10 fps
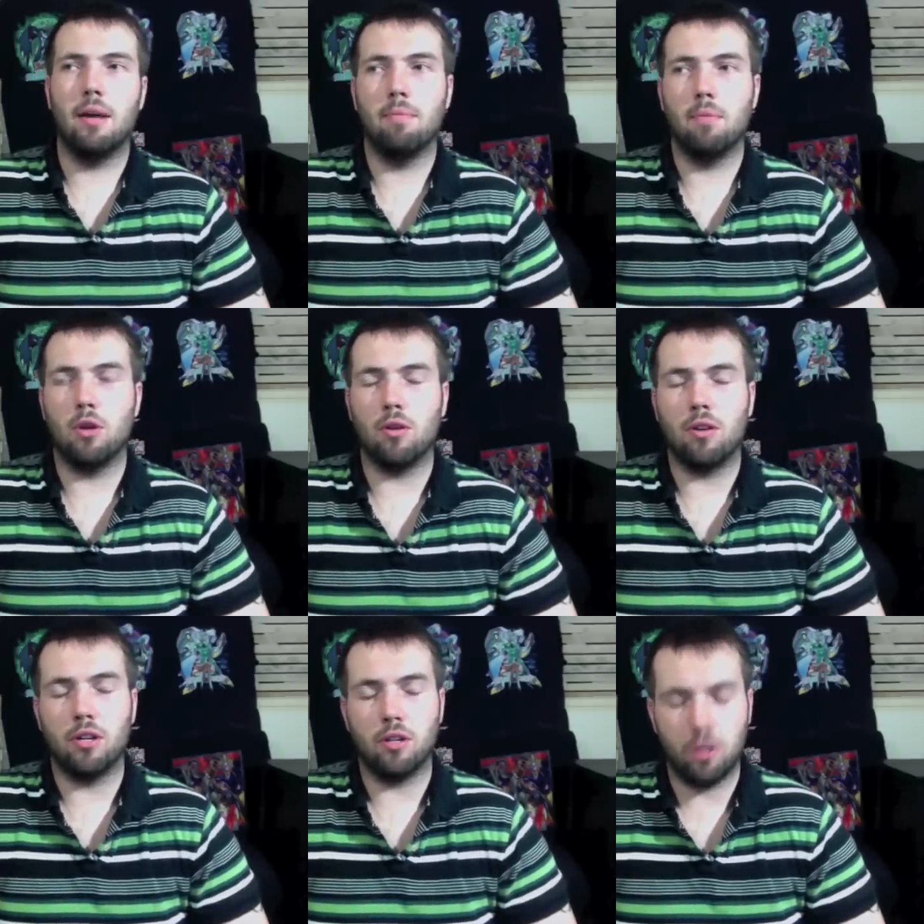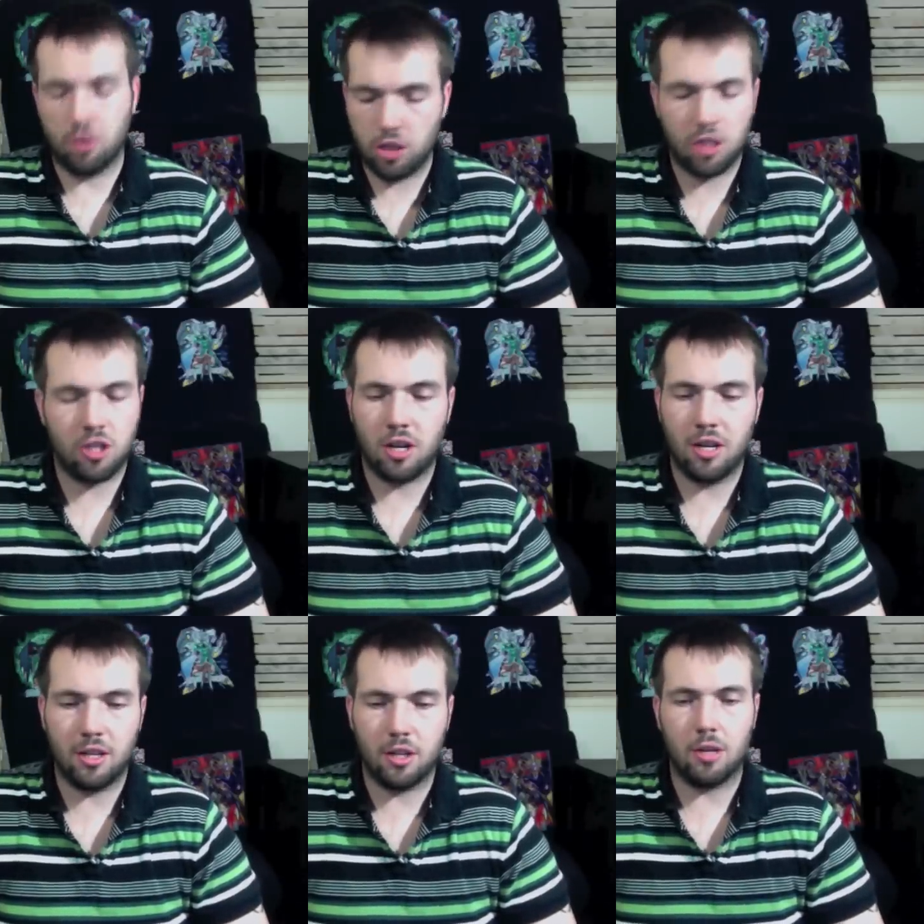you just started
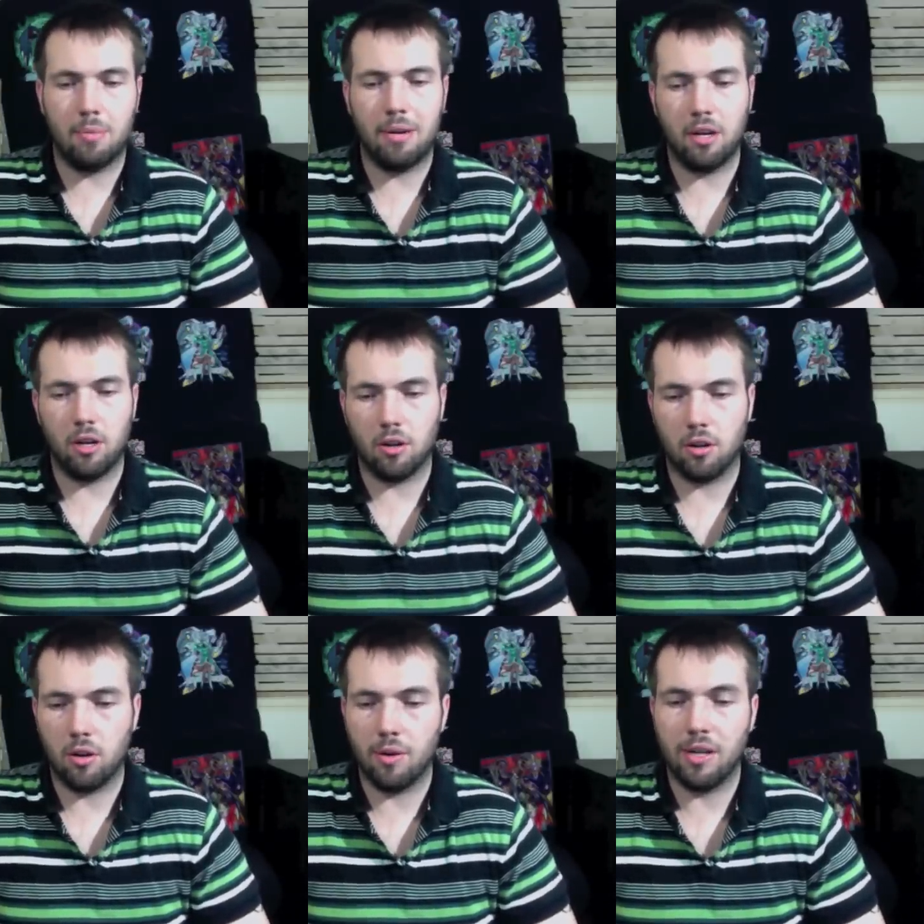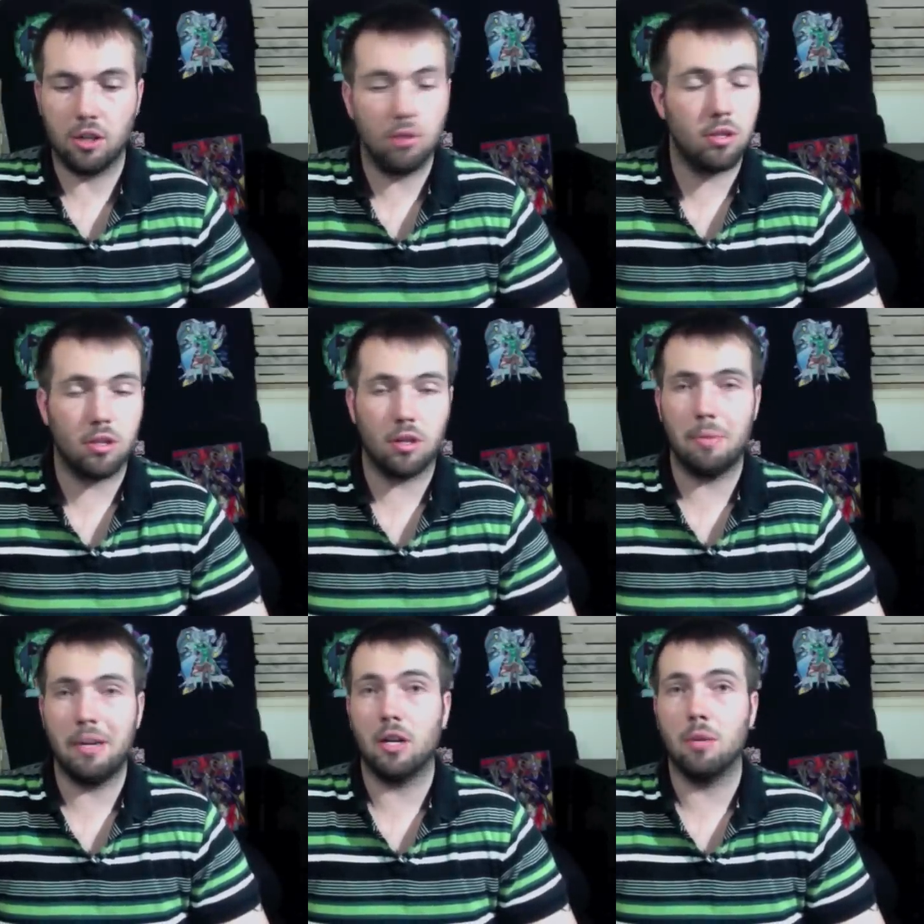the tournament. You're going to the
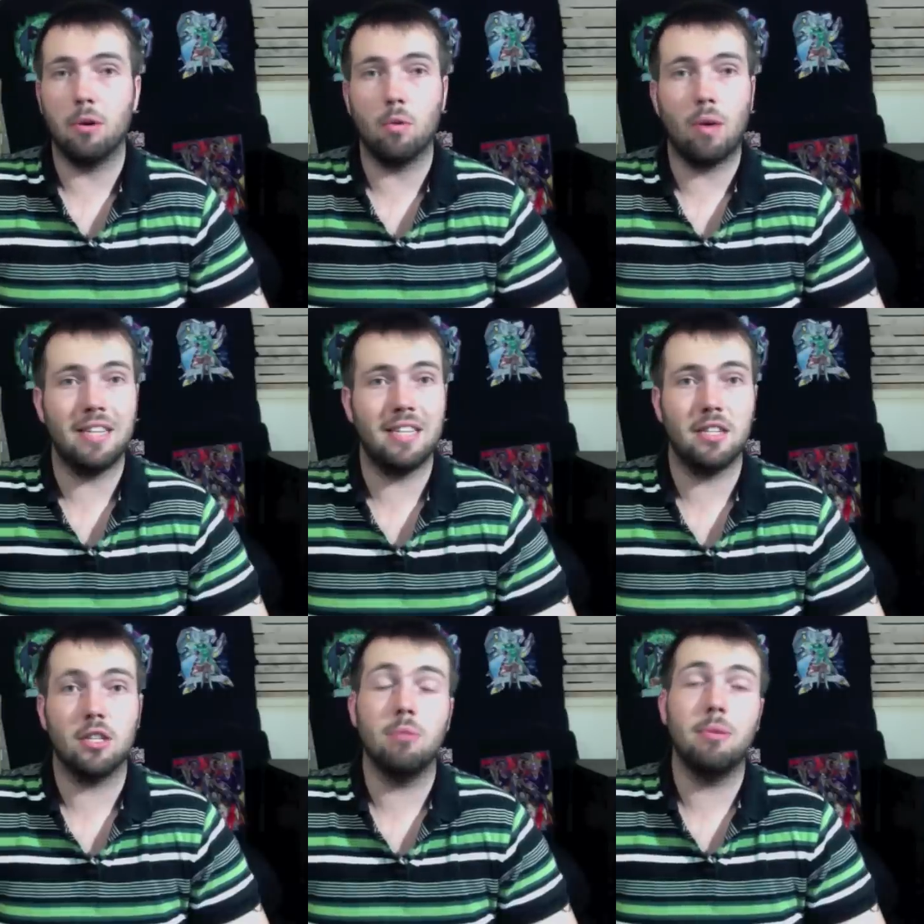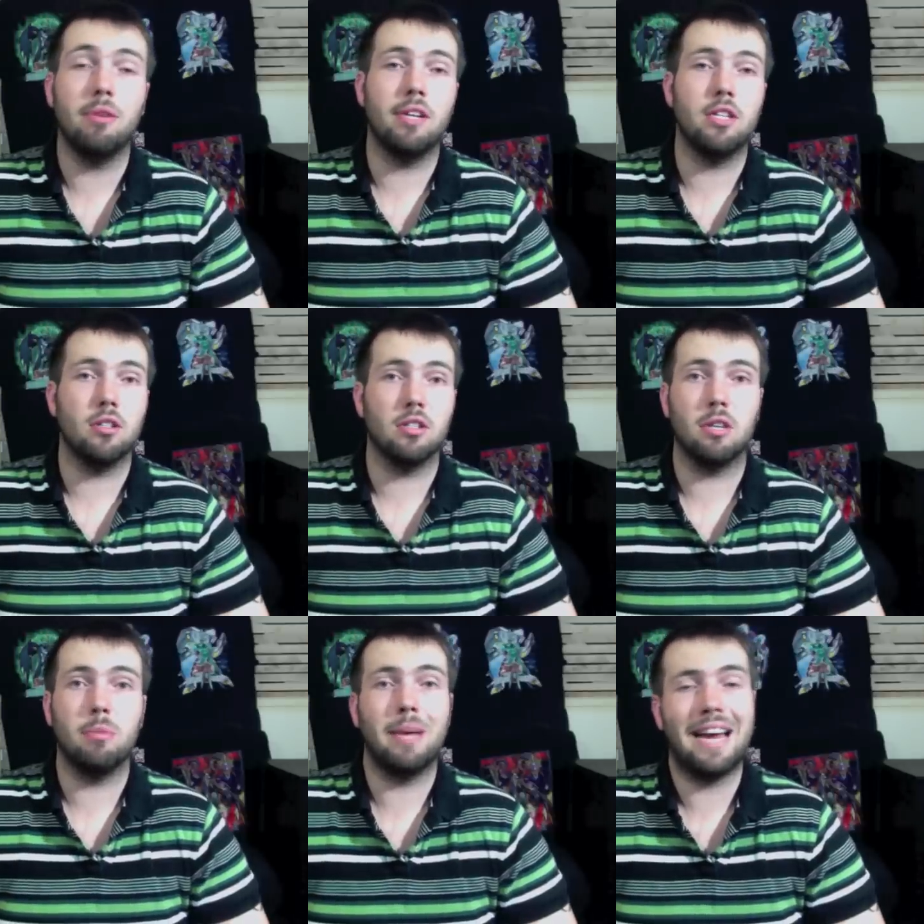tournament. It could be a YCS, it could be a regionals, it
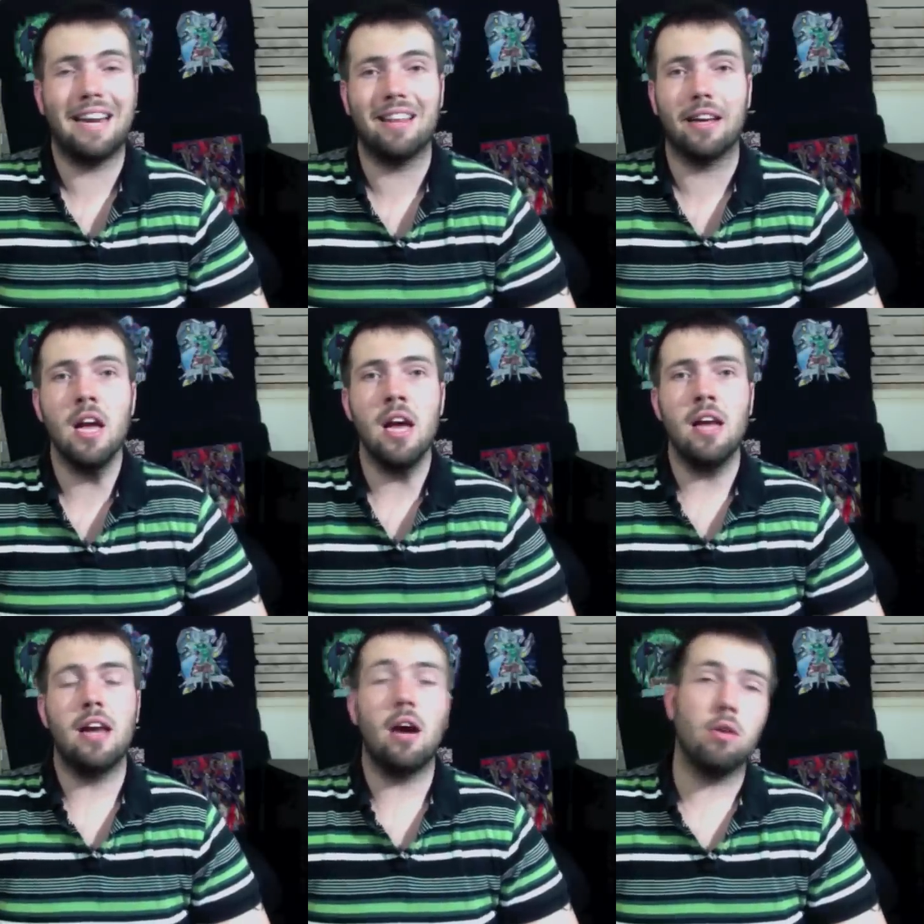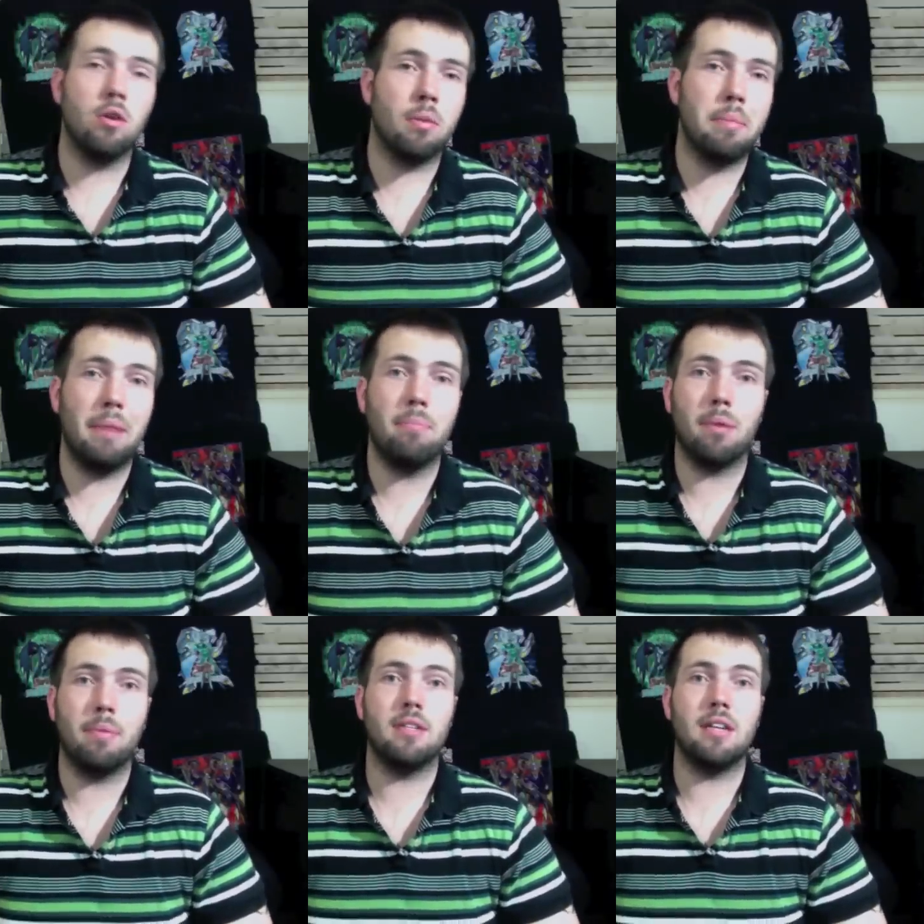could be anything. Now, your main
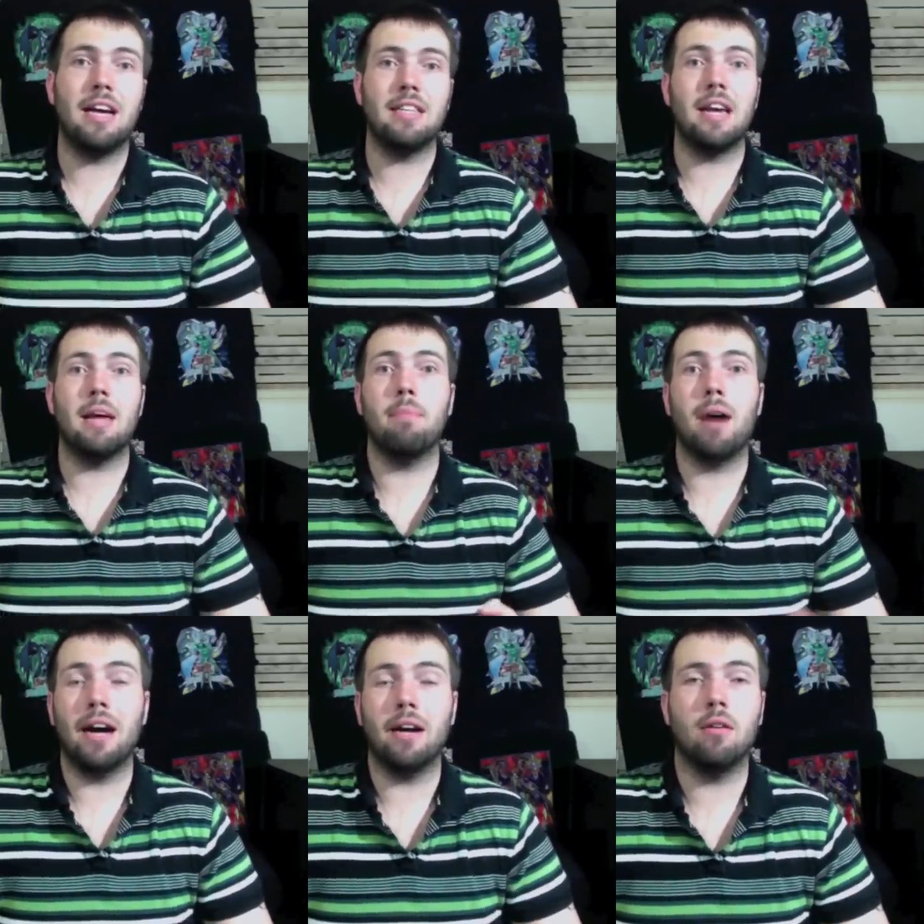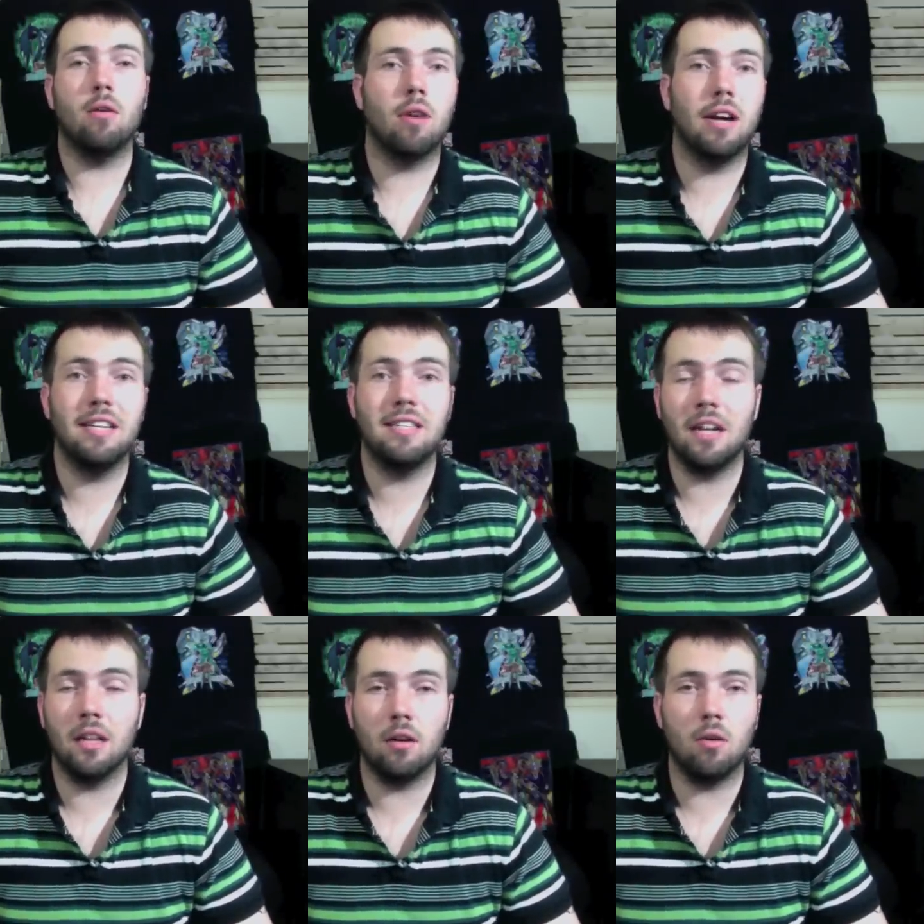purpose as a buyer or a
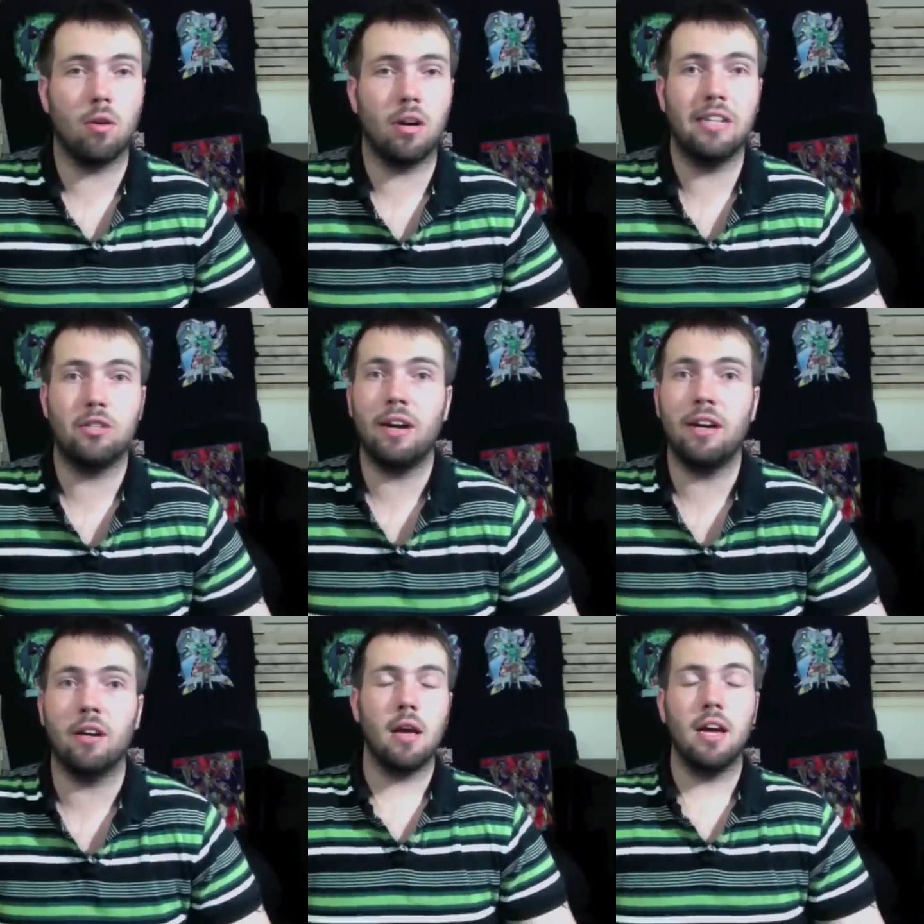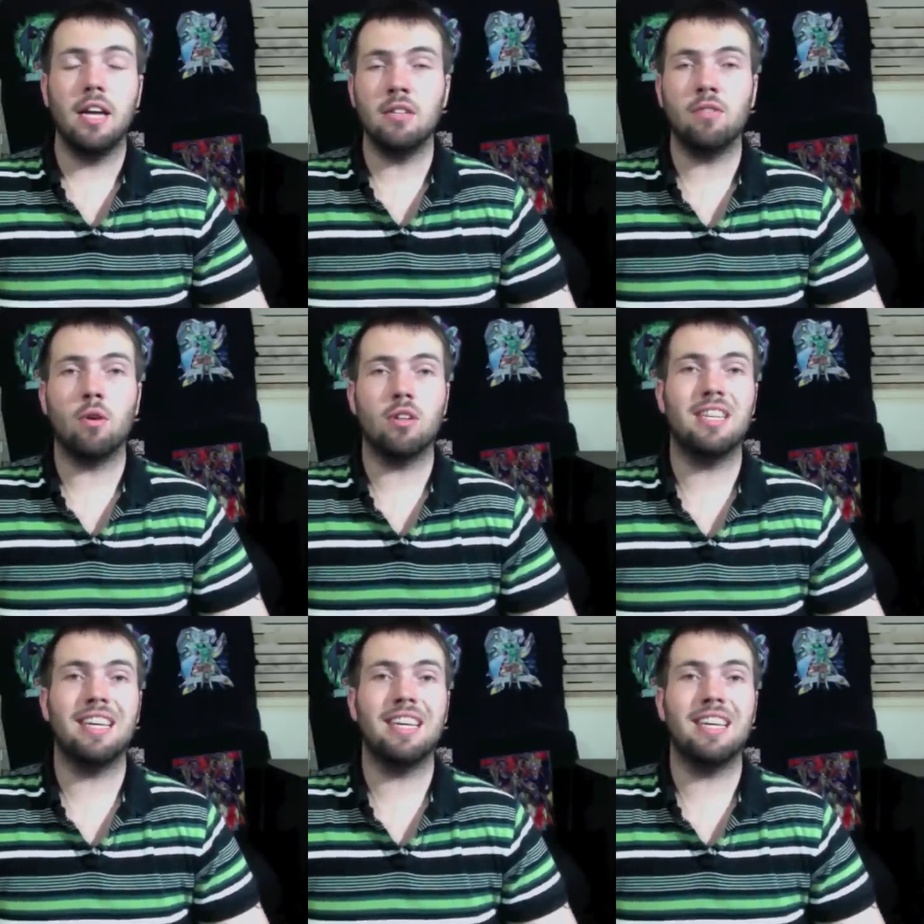seller or a trader is, of course, to